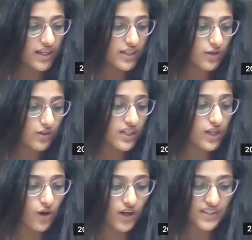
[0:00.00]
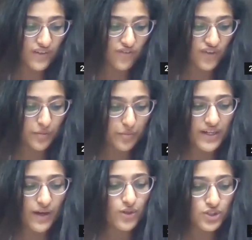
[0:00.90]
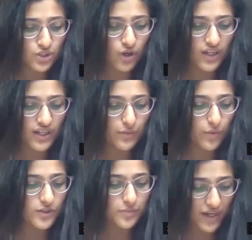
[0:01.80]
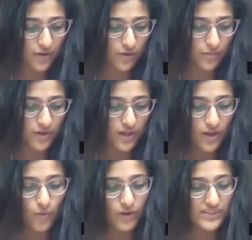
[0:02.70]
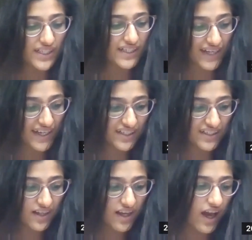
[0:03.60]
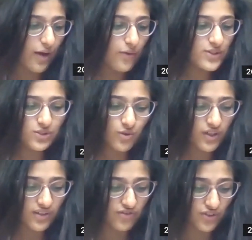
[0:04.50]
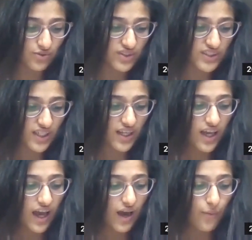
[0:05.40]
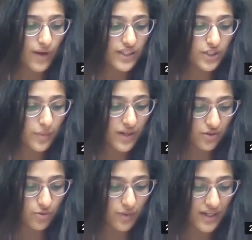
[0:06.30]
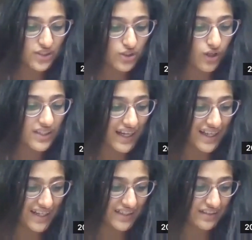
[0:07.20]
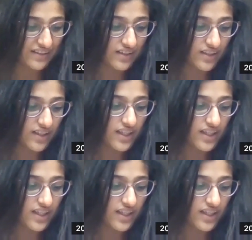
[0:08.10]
It looked a lot different, but I was sure it was my home. Was I dead? I was so confused. I went to my room and saw the calendar.